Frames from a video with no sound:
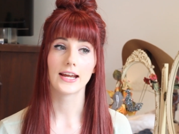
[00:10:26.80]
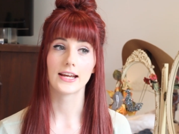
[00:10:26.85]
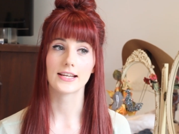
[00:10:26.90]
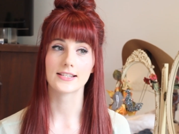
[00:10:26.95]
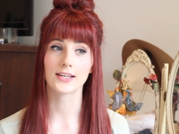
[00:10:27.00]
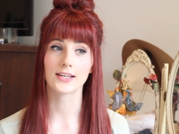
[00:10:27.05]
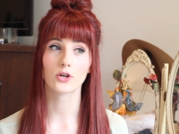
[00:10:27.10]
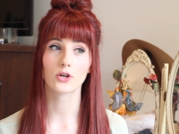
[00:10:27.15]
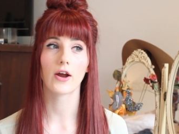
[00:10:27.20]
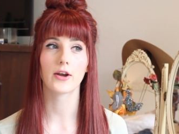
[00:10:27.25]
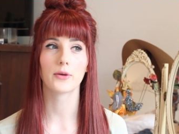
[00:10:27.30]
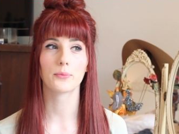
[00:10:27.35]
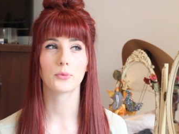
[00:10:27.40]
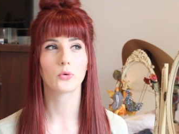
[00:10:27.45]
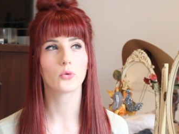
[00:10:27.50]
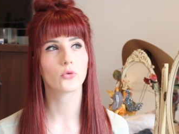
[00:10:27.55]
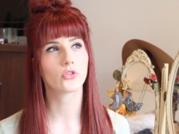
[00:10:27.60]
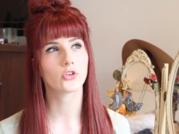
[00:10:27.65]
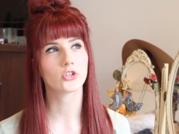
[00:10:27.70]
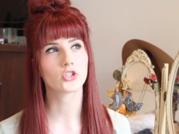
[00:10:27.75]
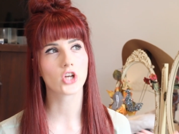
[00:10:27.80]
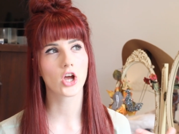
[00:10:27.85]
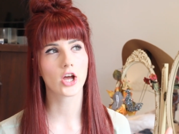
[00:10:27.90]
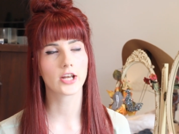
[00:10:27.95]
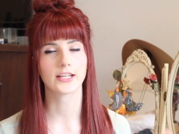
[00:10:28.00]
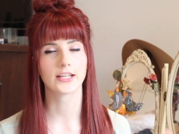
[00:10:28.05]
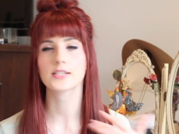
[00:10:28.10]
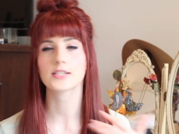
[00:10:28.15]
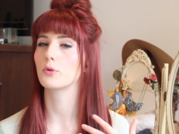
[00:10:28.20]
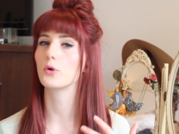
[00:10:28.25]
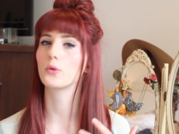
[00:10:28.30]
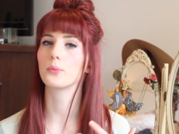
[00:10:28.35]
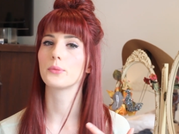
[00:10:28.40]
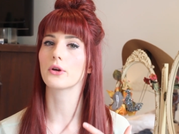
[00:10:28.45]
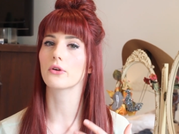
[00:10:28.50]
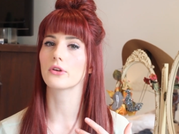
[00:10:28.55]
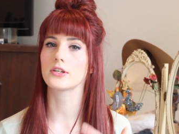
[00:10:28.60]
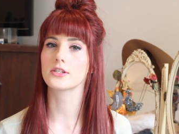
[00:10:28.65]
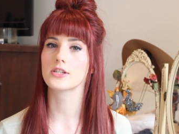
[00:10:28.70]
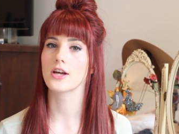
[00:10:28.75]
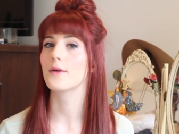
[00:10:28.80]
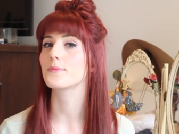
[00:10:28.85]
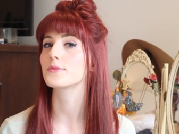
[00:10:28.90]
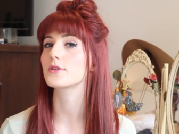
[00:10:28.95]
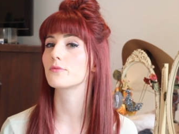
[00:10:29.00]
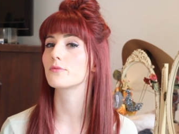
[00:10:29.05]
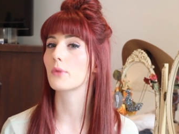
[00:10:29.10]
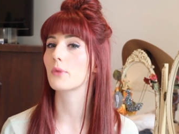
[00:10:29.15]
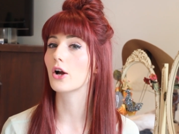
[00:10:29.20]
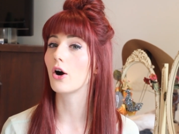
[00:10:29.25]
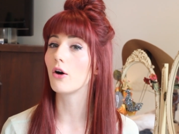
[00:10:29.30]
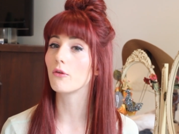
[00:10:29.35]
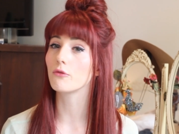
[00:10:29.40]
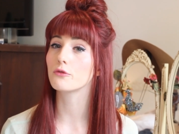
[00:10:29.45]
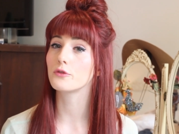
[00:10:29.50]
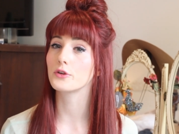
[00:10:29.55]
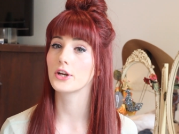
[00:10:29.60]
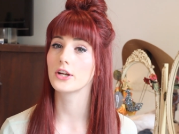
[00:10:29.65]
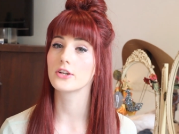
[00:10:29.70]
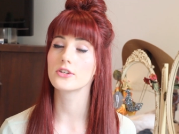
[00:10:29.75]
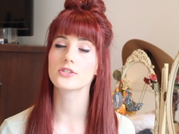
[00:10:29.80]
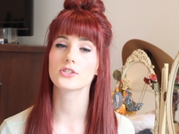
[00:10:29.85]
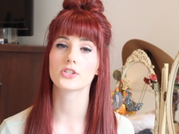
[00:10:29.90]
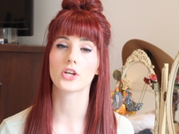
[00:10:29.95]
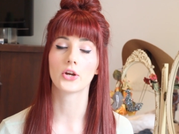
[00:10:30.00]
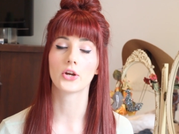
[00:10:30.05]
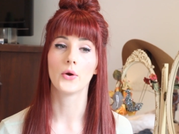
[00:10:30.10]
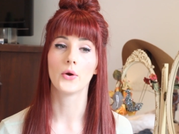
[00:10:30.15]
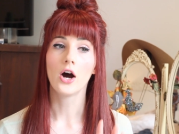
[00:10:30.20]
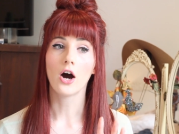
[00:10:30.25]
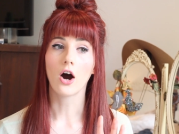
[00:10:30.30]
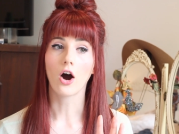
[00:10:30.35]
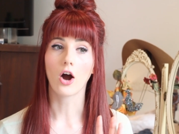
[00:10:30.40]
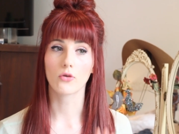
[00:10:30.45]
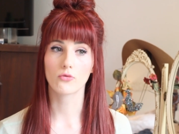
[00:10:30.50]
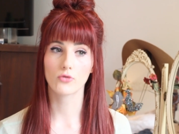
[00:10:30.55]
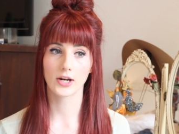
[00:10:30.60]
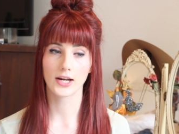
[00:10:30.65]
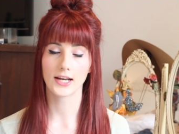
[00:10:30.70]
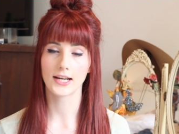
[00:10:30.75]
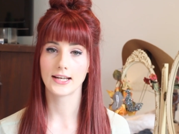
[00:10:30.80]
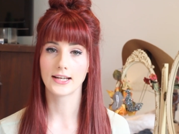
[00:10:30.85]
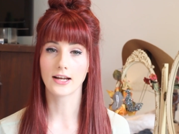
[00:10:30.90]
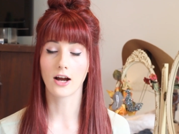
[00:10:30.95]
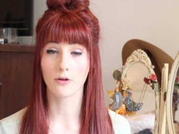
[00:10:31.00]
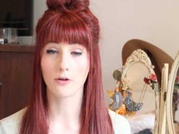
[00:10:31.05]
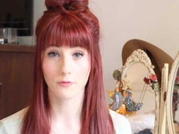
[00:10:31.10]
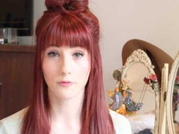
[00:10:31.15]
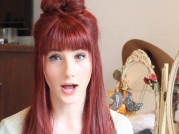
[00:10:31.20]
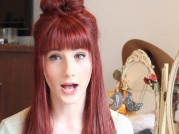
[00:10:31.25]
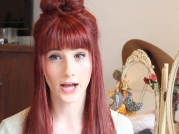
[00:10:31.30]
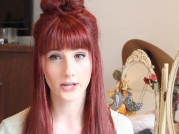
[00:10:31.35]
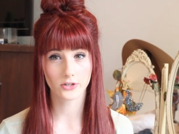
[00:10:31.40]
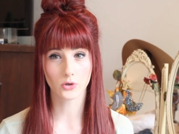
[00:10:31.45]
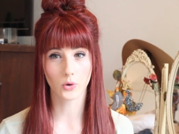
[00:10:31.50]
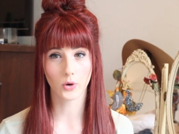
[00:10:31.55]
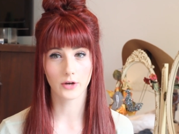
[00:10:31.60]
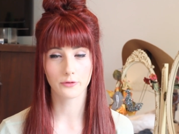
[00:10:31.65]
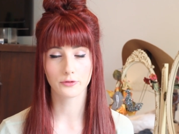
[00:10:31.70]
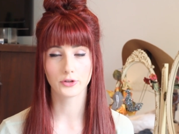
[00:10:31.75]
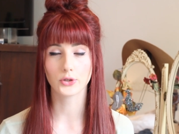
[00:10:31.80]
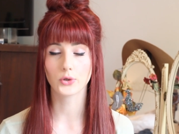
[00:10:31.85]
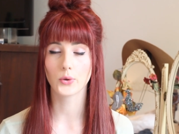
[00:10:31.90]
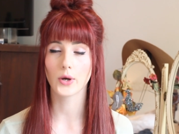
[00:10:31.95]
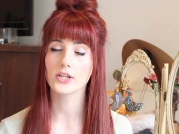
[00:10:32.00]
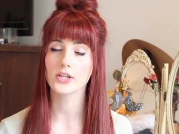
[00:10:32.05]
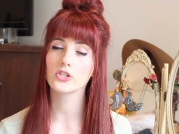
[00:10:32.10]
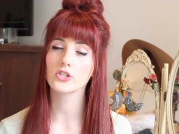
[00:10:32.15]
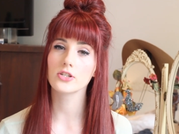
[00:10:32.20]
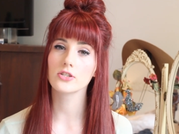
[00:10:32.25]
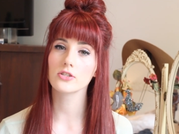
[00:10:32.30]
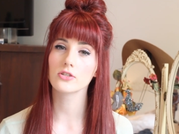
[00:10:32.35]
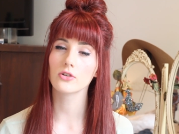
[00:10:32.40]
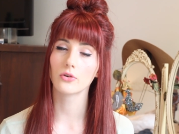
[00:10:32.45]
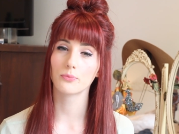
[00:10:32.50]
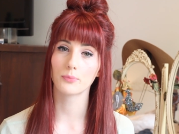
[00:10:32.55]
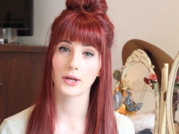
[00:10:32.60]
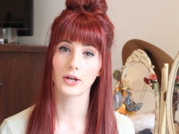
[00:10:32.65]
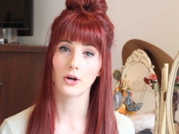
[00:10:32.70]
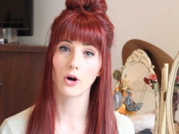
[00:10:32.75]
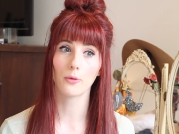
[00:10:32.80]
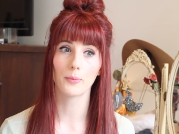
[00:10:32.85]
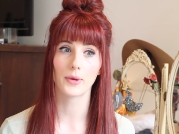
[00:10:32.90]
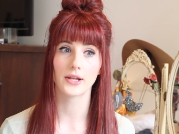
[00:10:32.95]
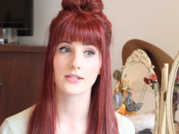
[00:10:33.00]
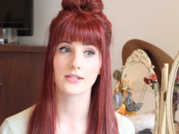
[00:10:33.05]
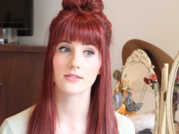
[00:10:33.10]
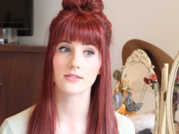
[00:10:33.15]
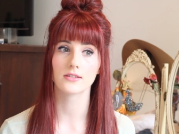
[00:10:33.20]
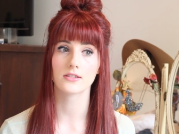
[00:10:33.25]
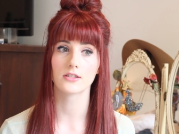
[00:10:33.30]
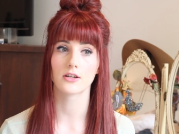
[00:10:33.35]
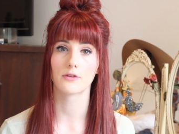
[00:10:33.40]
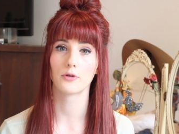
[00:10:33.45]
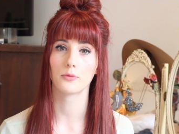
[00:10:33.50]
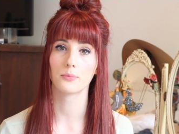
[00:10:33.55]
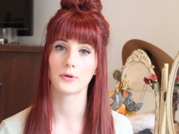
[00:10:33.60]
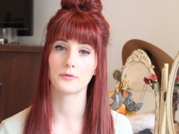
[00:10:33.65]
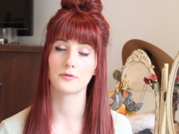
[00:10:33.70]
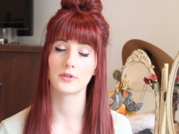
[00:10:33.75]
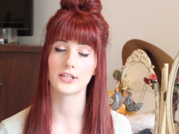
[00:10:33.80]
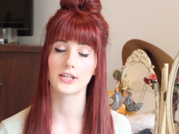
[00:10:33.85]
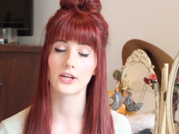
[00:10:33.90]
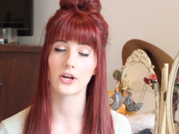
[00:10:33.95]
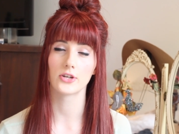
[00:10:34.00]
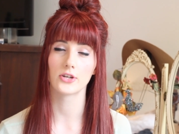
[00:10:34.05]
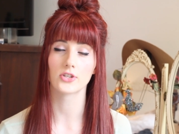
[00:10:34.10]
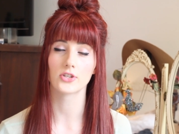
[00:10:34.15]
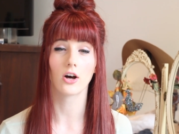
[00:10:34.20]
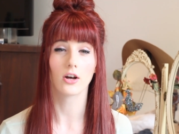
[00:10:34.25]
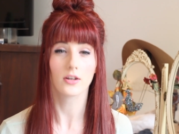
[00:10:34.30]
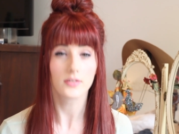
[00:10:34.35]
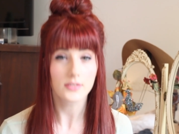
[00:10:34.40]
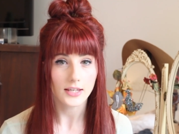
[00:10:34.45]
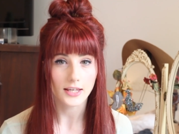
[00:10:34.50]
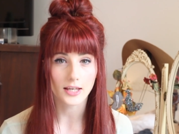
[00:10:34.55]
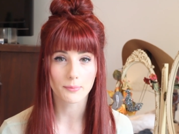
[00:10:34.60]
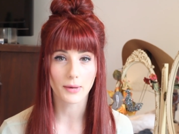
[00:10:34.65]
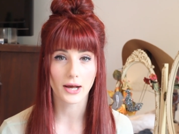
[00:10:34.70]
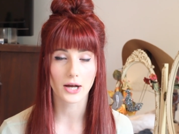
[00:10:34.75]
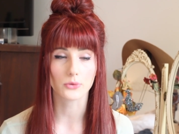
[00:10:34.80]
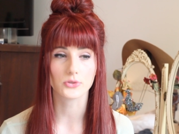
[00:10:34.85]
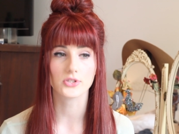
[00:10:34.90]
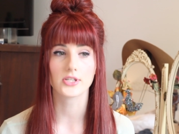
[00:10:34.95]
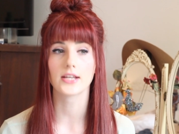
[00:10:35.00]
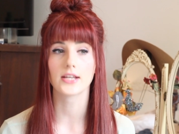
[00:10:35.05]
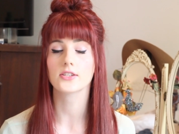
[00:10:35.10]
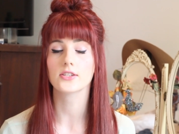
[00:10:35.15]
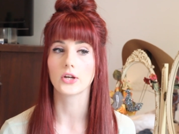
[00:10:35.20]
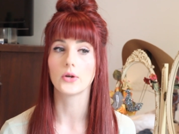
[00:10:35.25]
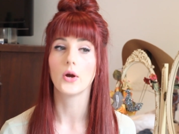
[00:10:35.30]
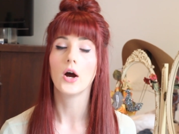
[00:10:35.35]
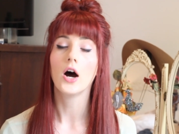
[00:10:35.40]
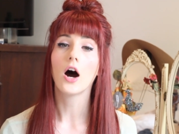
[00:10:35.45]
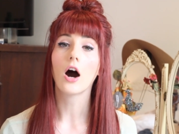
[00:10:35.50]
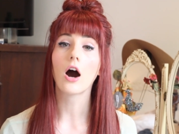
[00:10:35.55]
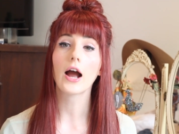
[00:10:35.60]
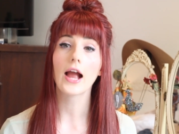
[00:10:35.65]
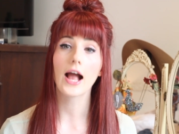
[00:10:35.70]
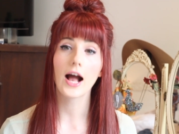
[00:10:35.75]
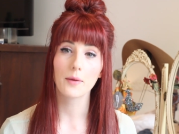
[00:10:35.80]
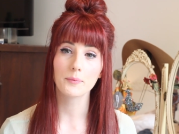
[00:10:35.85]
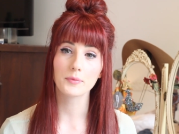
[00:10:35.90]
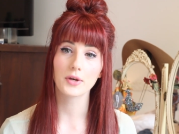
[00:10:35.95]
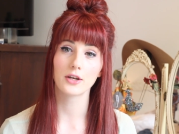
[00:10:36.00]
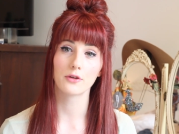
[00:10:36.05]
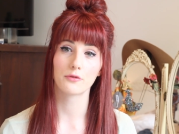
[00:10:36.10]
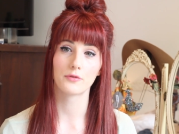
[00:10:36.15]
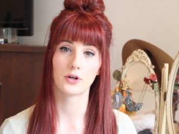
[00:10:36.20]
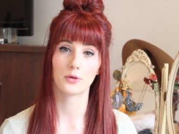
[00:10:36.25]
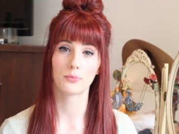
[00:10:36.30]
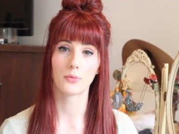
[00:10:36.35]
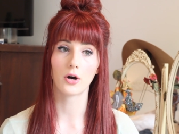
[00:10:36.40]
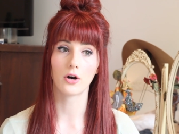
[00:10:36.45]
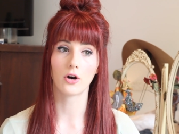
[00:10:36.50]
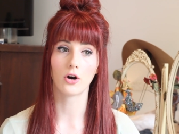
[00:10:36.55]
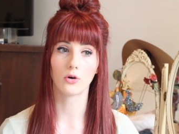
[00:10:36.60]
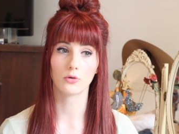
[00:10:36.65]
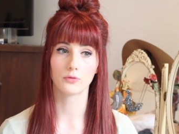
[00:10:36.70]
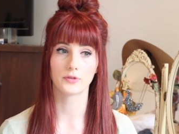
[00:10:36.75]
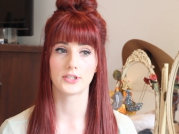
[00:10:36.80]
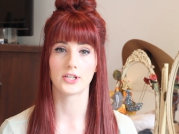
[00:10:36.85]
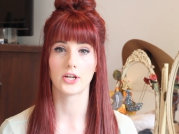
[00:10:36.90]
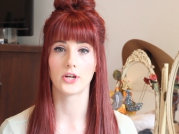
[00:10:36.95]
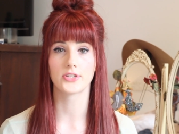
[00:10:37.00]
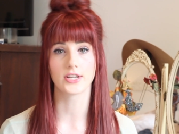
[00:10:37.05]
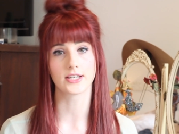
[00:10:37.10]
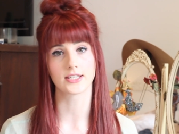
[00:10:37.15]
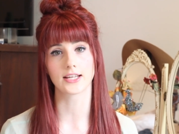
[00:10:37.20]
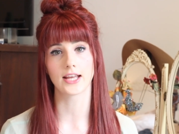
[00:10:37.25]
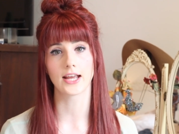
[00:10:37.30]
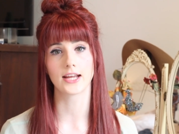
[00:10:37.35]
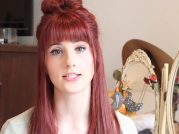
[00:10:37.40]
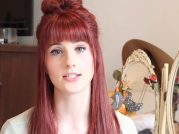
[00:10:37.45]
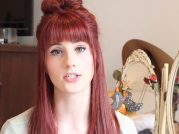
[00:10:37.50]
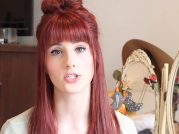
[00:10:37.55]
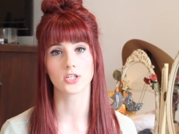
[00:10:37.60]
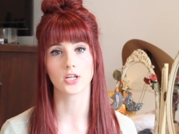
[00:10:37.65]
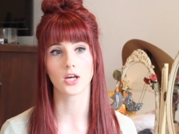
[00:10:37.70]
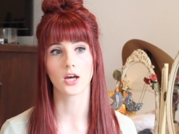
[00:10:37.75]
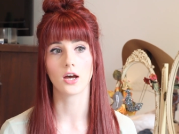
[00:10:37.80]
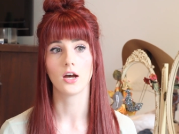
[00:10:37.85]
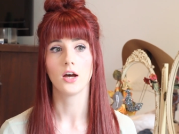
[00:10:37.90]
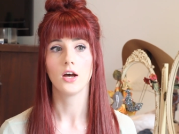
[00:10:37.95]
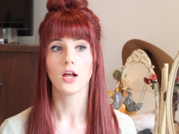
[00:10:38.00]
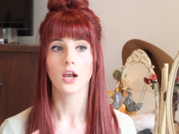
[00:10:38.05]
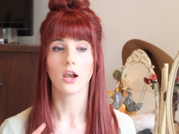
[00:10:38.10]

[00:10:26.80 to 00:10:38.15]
it's incredible the journey it's brought me on in terms of my confidence. So I've had quite a few questions on my comments and stuff on my videos asking about it. So I am going to film a whole video dedicated to